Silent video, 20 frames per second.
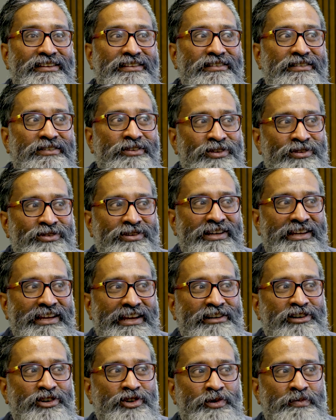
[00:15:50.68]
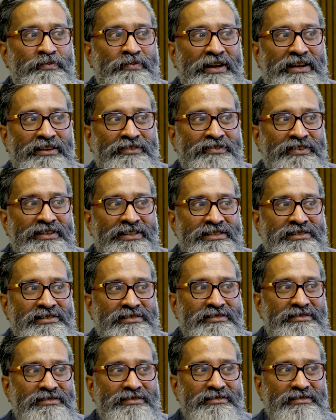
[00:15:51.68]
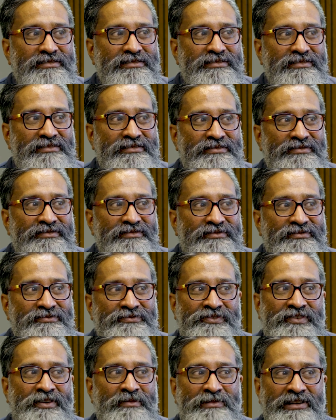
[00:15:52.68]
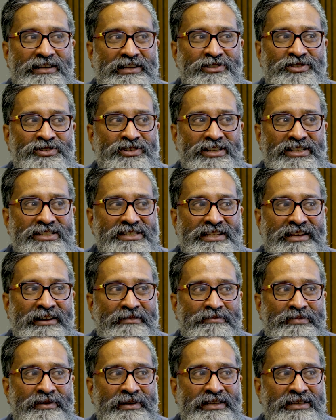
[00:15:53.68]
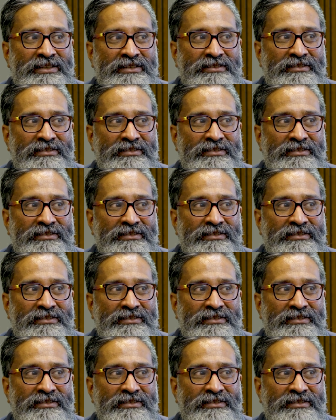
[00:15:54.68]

You can get group benefits from an insurance company,